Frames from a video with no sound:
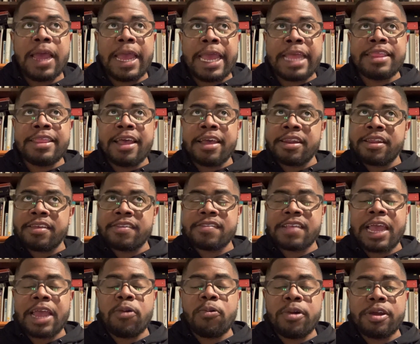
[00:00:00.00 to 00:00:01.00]
And that is,
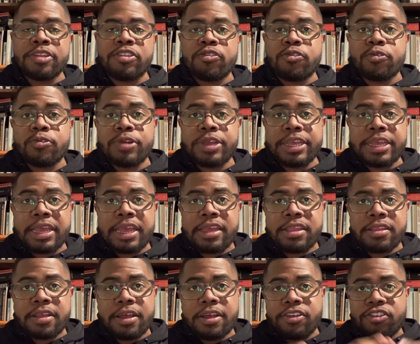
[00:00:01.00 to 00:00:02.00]
I wanted to
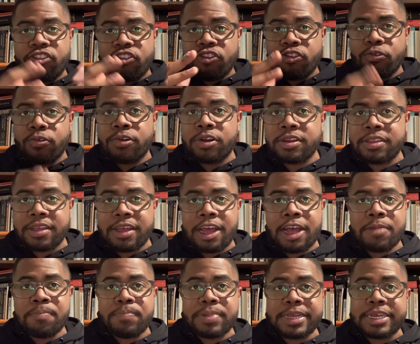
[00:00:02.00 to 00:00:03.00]
create a short
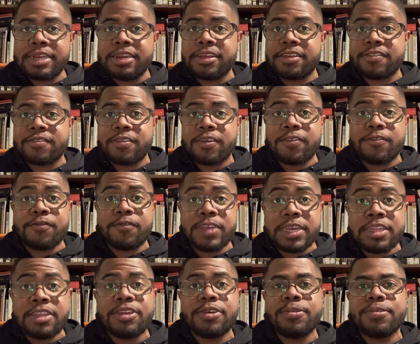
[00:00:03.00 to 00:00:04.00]
playlist of
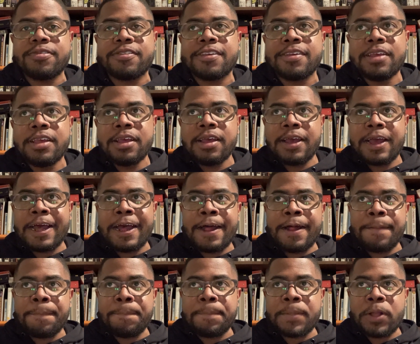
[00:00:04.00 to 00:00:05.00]
videos
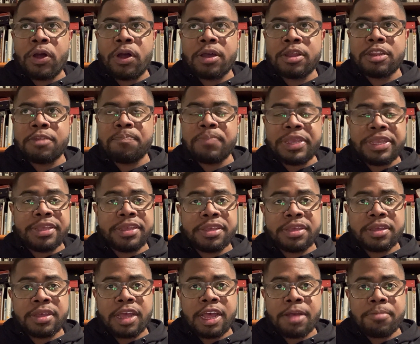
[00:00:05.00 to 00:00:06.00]
on
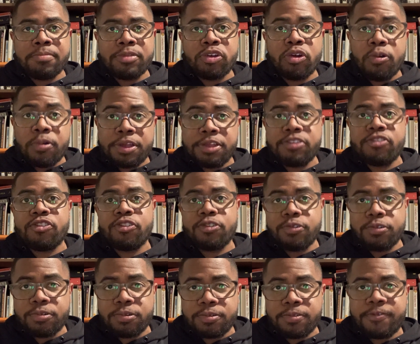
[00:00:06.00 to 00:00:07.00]
me going
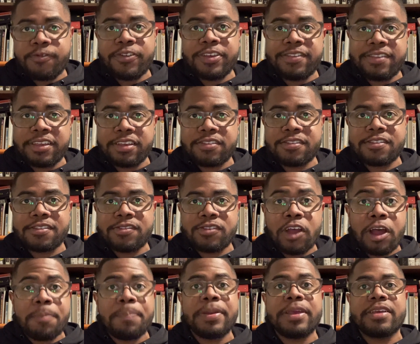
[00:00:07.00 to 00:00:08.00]
through physics
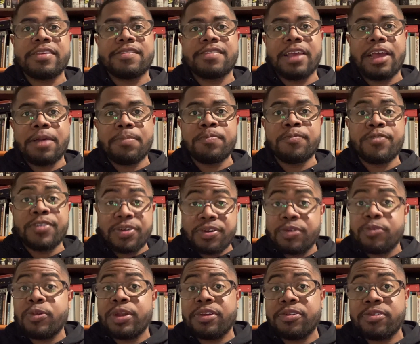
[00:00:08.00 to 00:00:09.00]
topics very
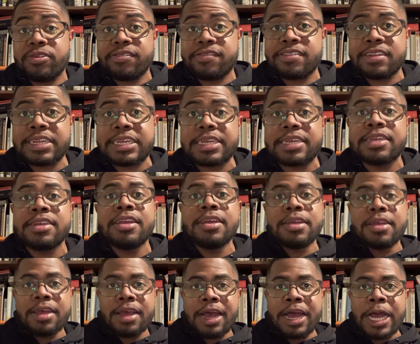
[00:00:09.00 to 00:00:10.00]
rigorously.
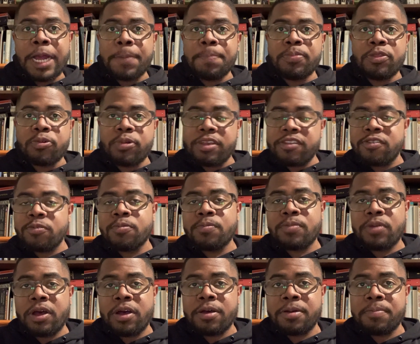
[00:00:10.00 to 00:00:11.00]
The reason
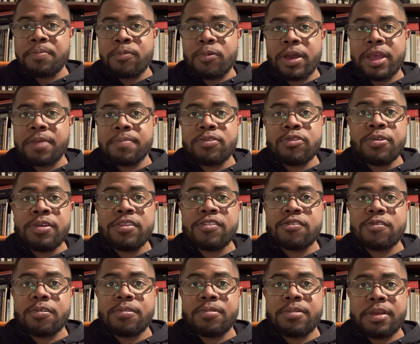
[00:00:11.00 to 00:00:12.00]
why I'm doing
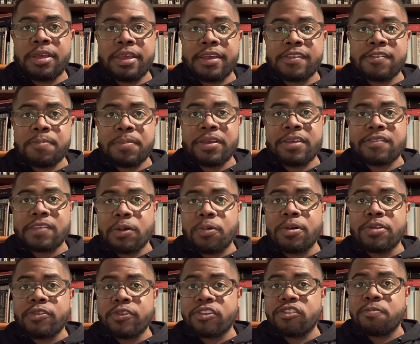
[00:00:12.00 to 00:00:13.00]
so is because I
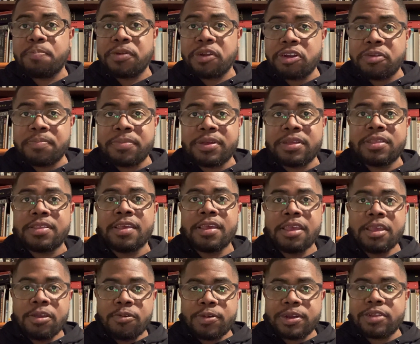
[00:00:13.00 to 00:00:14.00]
want to experiment
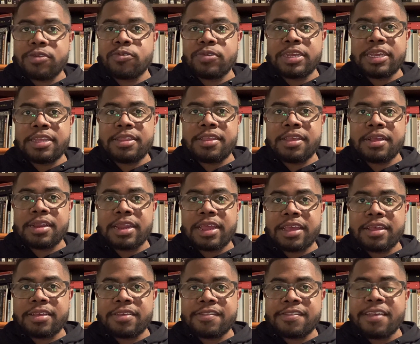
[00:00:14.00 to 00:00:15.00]
with creating
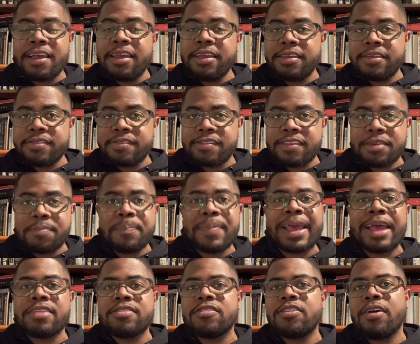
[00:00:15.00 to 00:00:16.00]
like science and
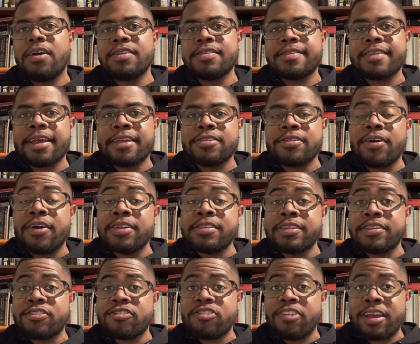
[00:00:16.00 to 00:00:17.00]
math content on
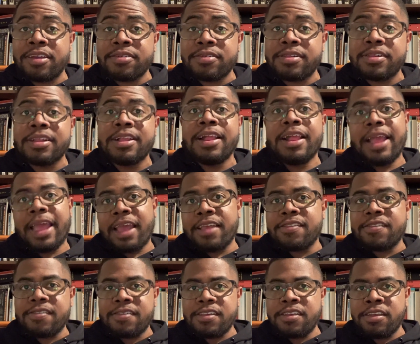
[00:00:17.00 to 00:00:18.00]
this channel and
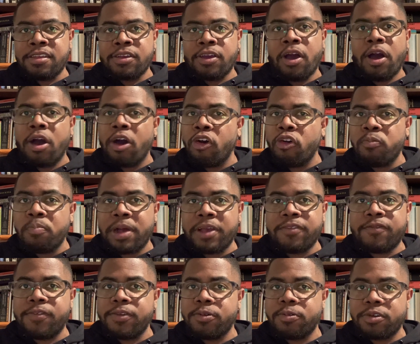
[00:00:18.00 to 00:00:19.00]
seeing how my
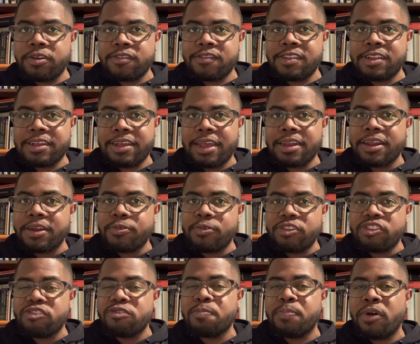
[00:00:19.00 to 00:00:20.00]
viewers kind of
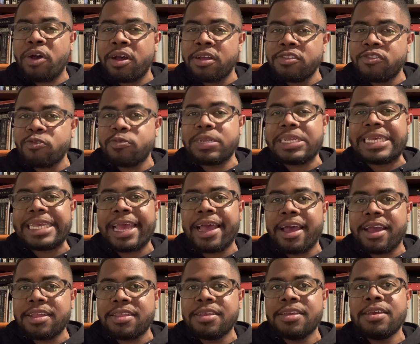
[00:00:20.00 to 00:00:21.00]
respond,
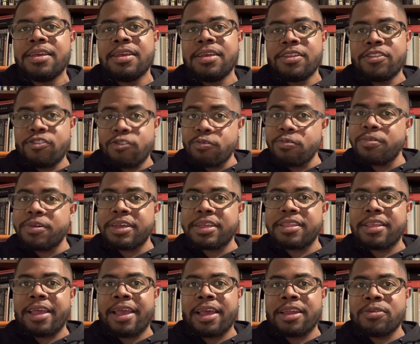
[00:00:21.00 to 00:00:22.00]
react to
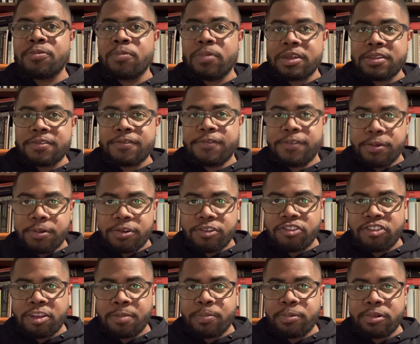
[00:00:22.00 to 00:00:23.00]
it, and what the
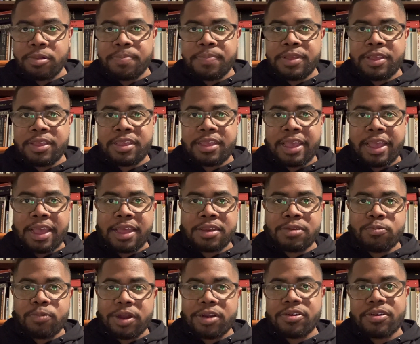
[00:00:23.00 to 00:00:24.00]
viewership will be,
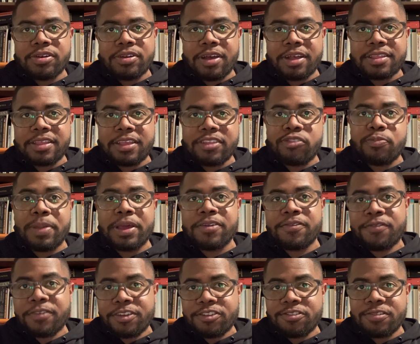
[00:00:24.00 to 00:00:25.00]
and whether or not it's
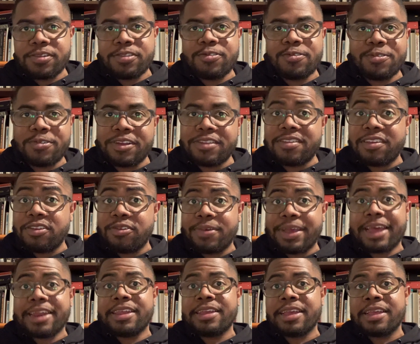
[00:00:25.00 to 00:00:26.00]
beneficial to continue
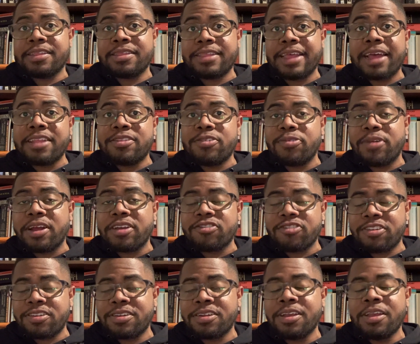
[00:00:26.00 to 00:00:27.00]
heading in that
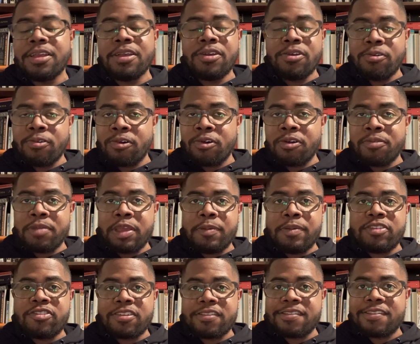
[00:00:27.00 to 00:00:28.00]
direction, or
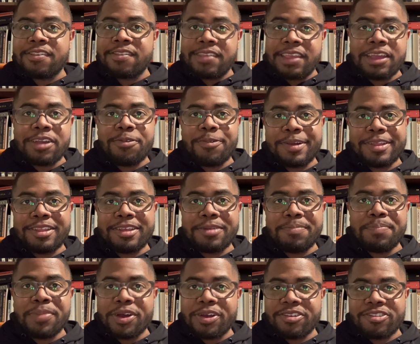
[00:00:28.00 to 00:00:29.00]
maybe just stick with the
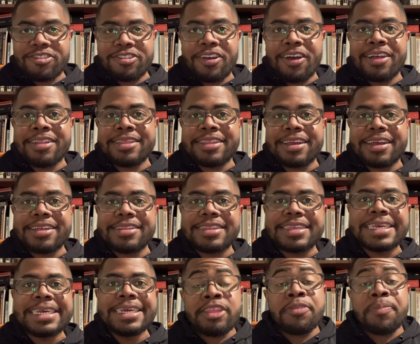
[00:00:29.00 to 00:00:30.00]
bookish
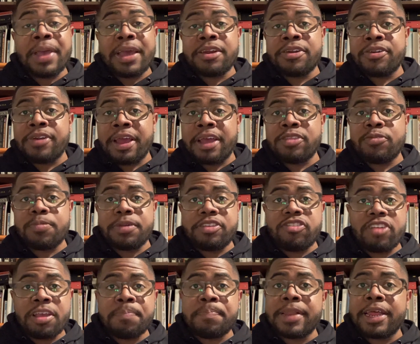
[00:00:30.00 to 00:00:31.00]
content. And the manner at which
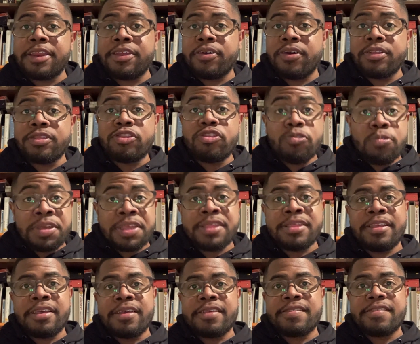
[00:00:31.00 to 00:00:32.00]
I'm planning on doing
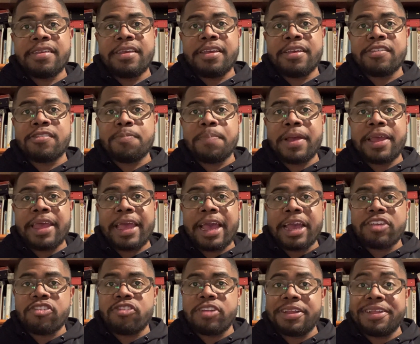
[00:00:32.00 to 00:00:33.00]
this is by
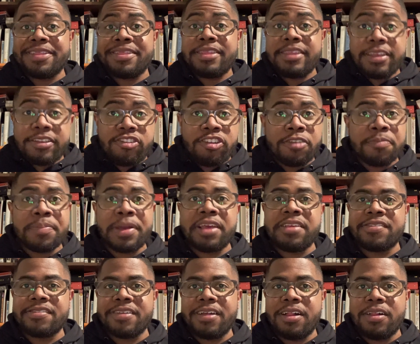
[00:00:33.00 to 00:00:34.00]
actually teaching
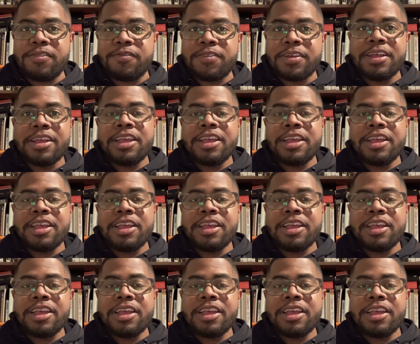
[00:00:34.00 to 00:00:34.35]
myself